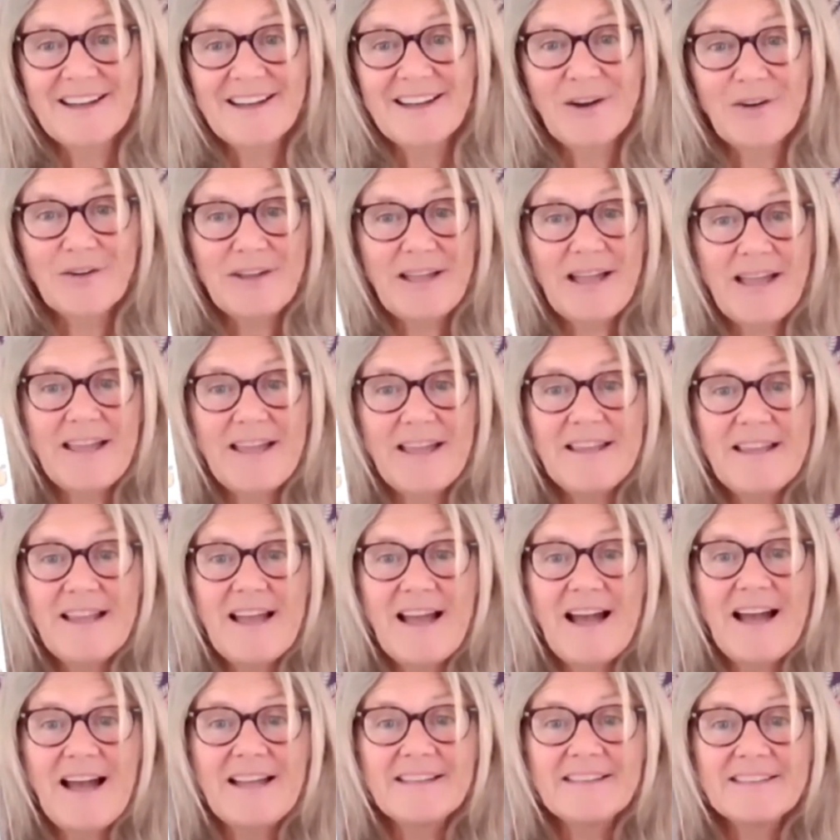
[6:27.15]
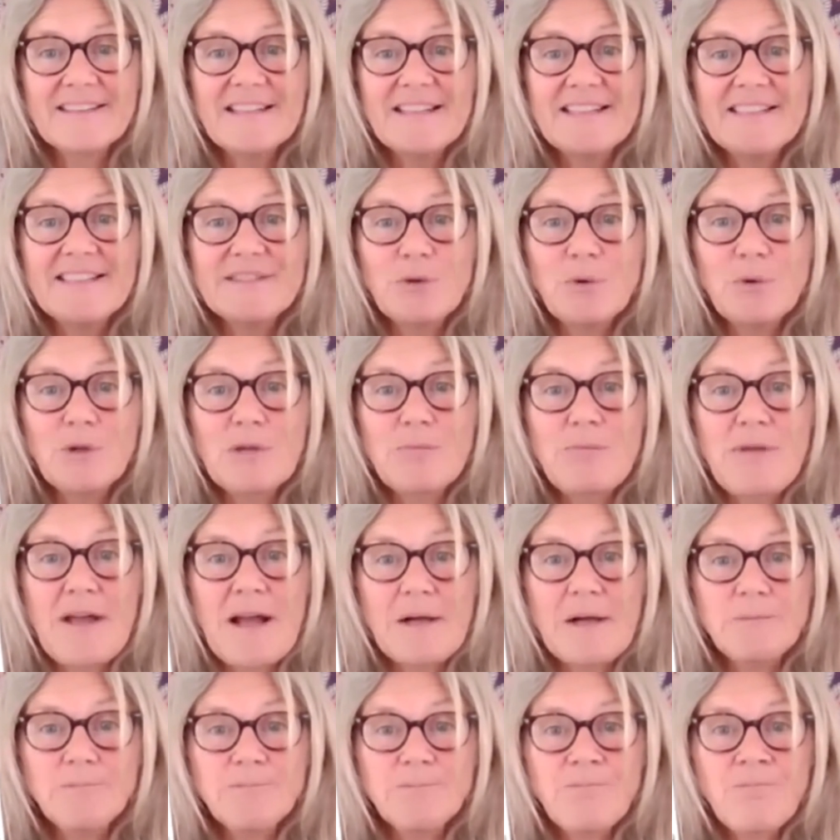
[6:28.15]
Okay. And he's all
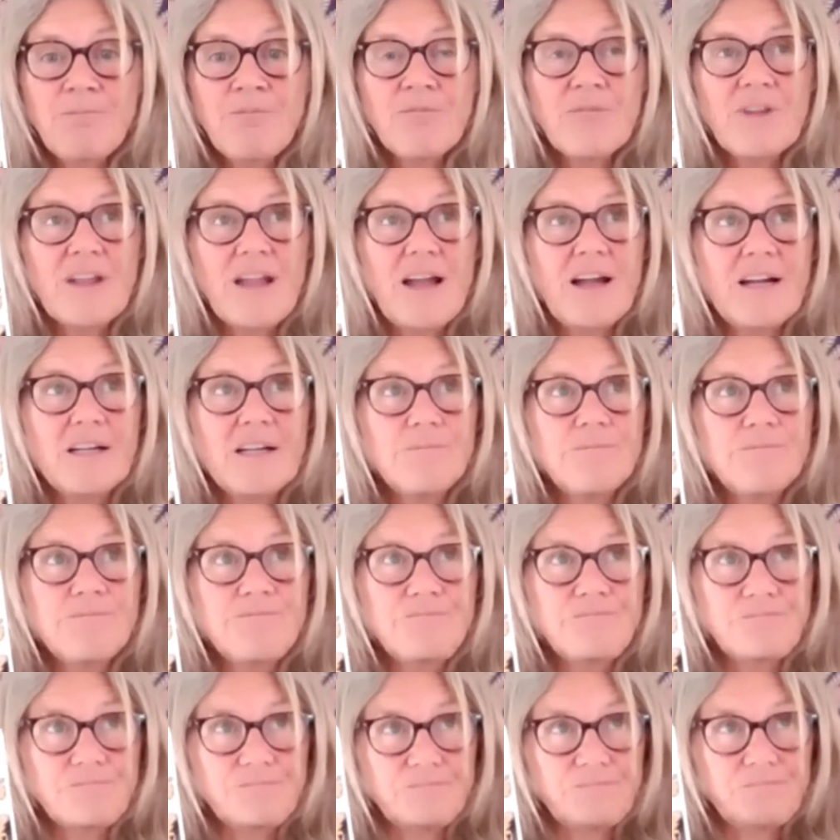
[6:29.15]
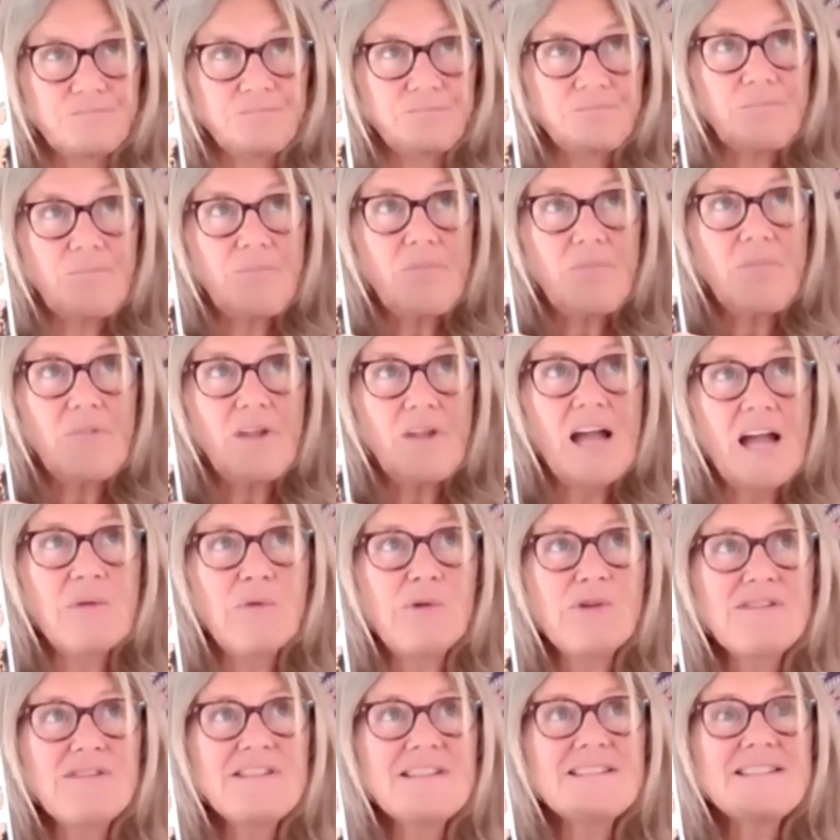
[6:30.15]
about, I
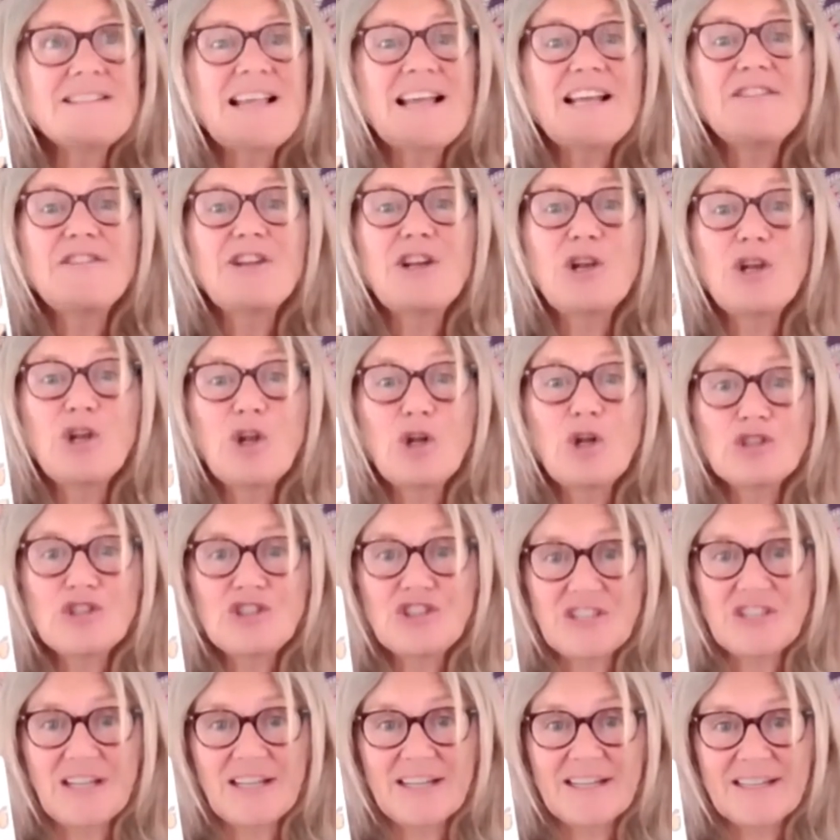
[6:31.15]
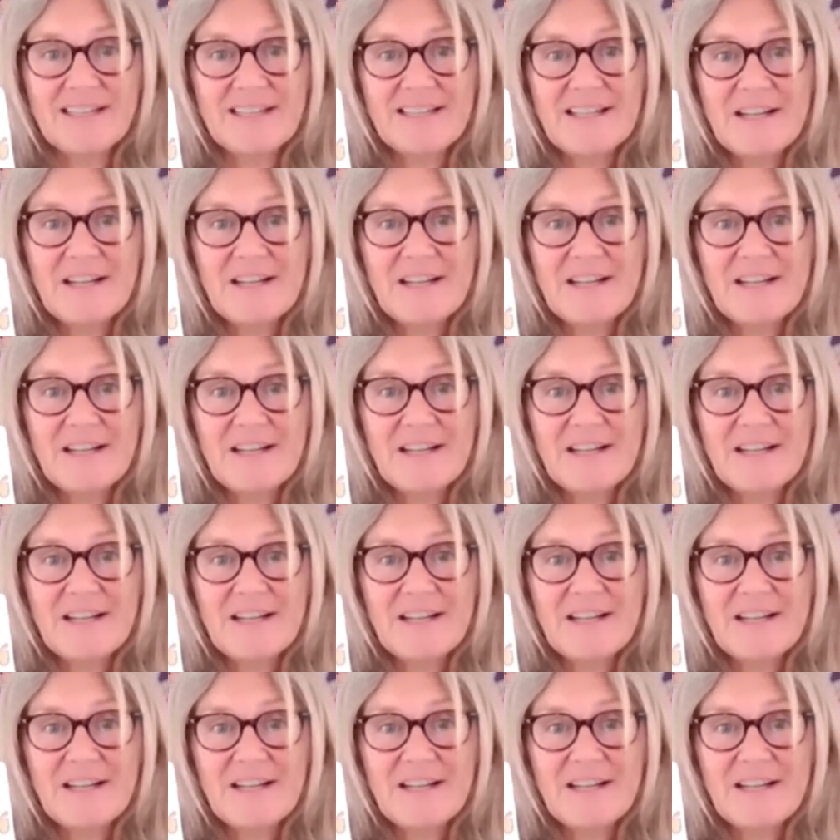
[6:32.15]
want to say, the logic.